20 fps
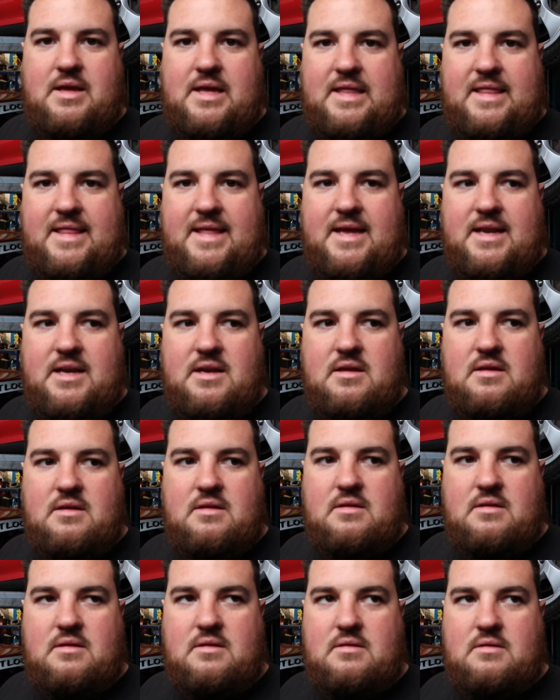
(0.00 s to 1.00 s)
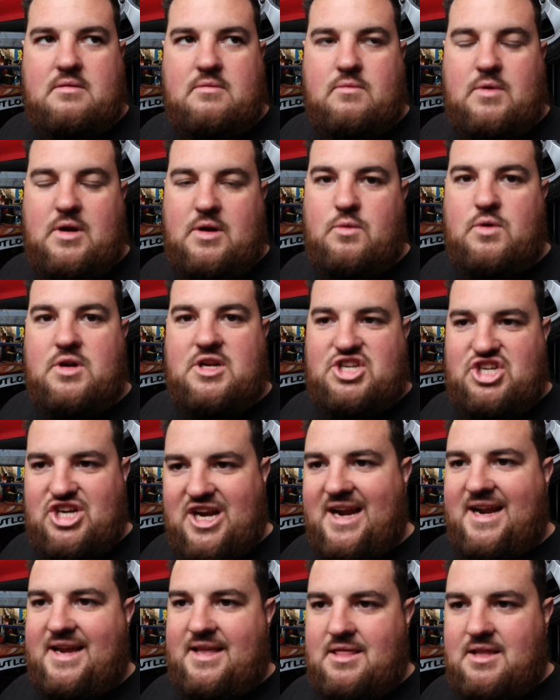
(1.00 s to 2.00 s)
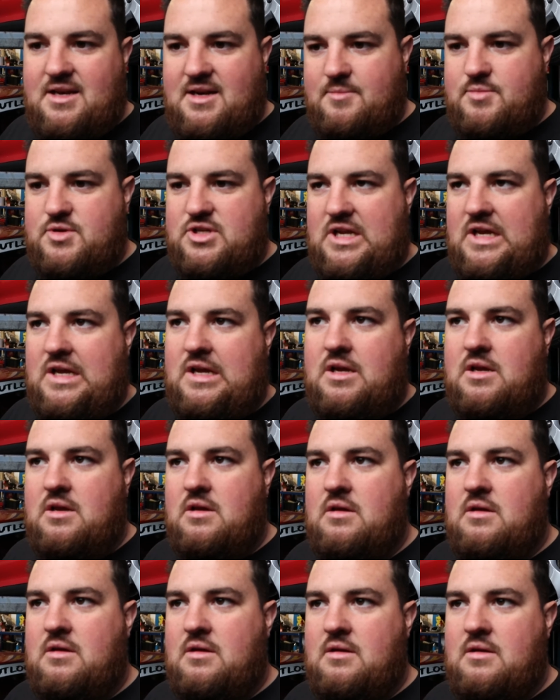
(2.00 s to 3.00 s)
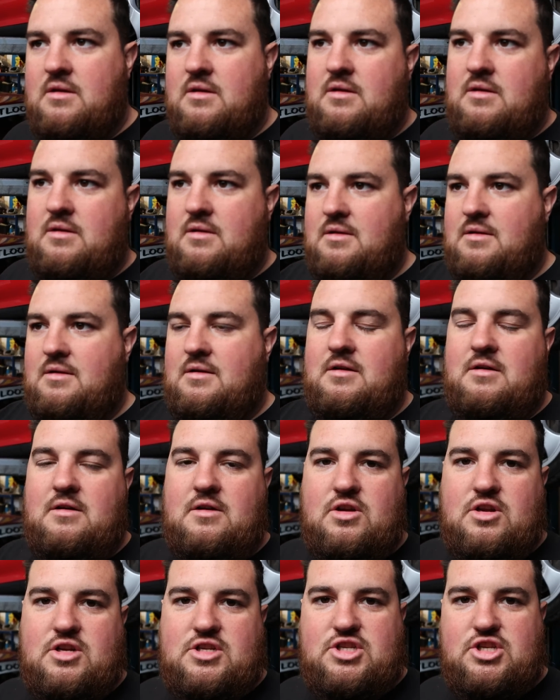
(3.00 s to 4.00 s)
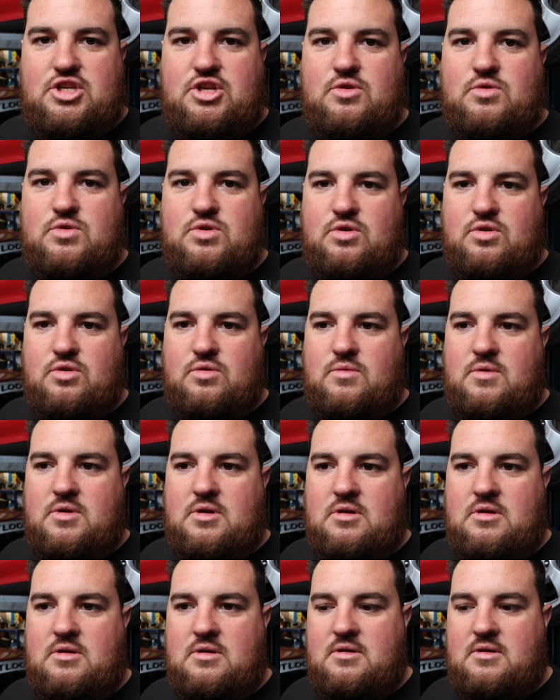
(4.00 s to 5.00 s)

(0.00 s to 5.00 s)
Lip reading: and then when I want to check the dipstick, I've got to use another one.